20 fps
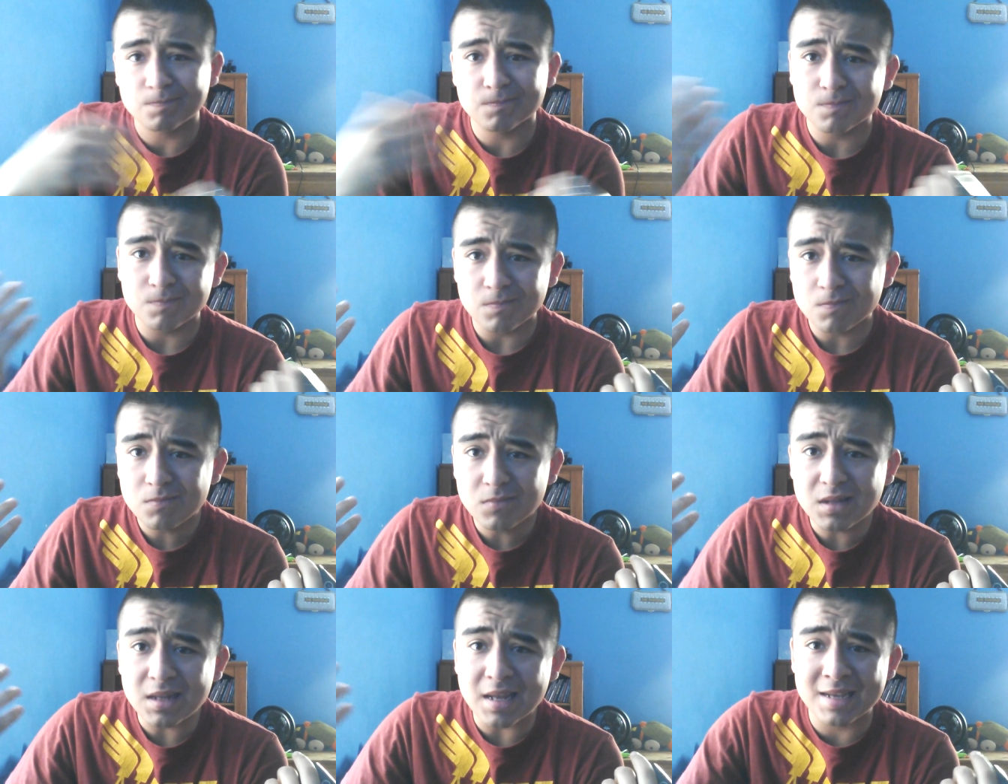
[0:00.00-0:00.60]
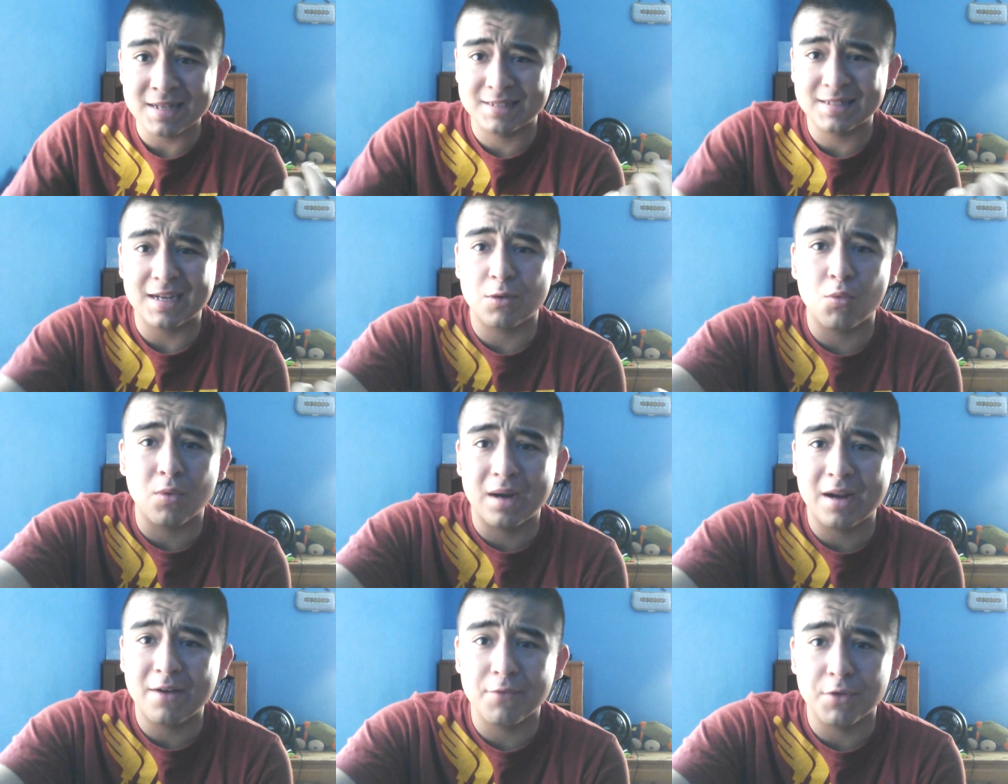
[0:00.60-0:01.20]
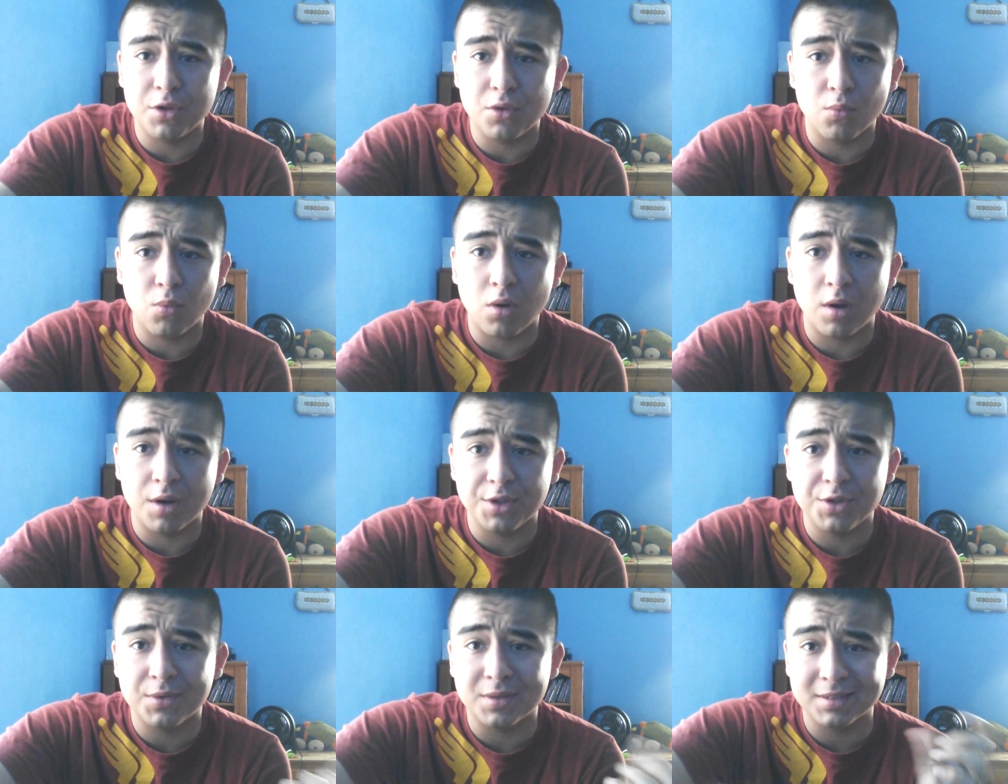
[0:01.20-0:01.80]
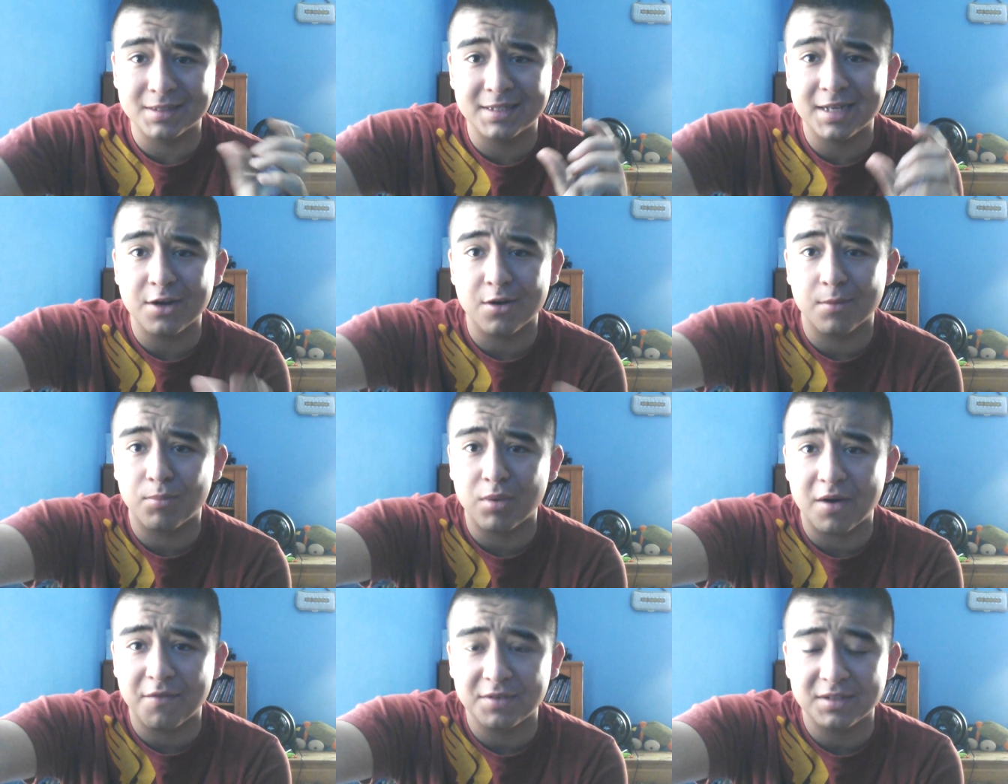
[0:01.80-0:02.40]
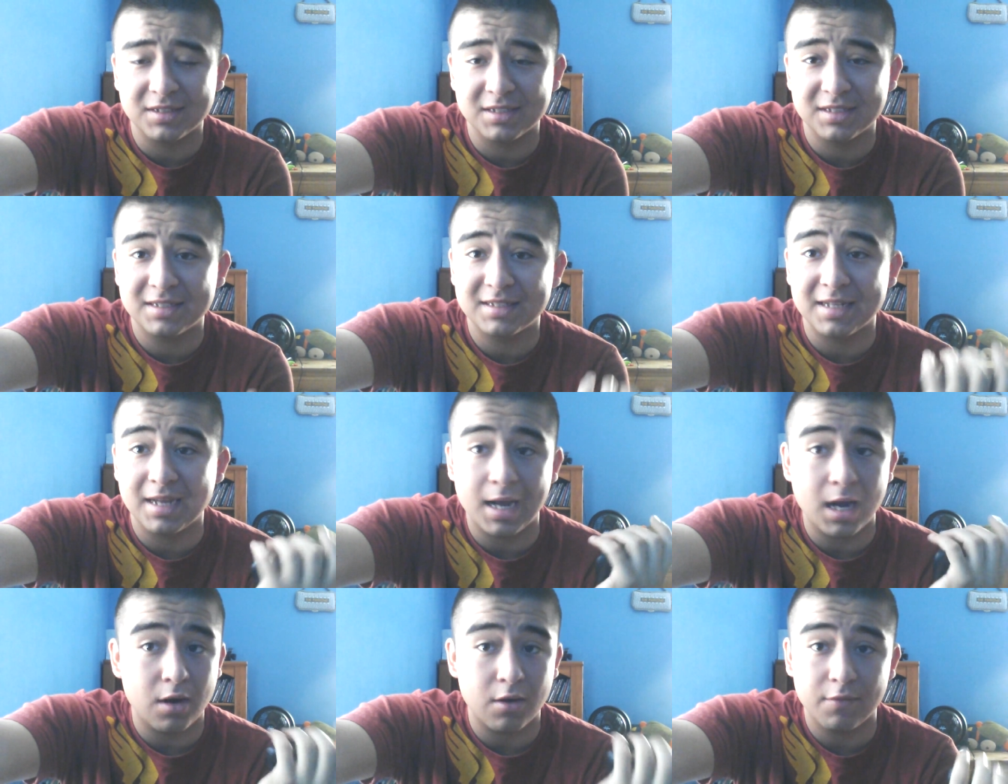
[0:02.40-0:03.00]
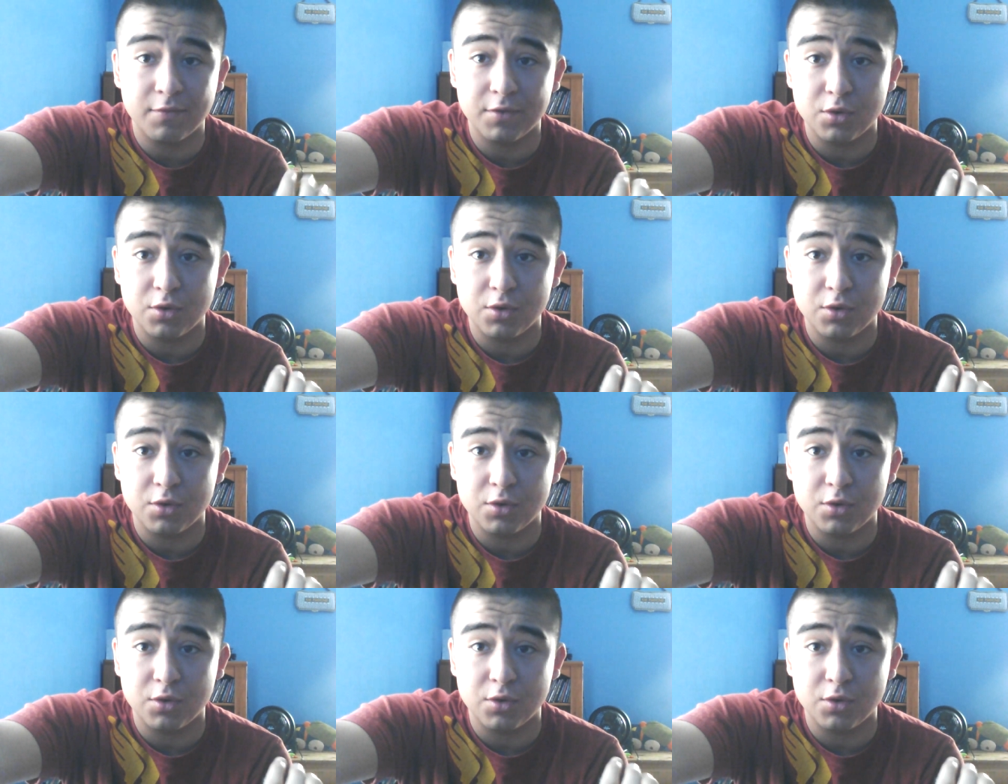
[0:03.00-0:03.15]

it's like whatever you want. You can set your preferences to however you want it.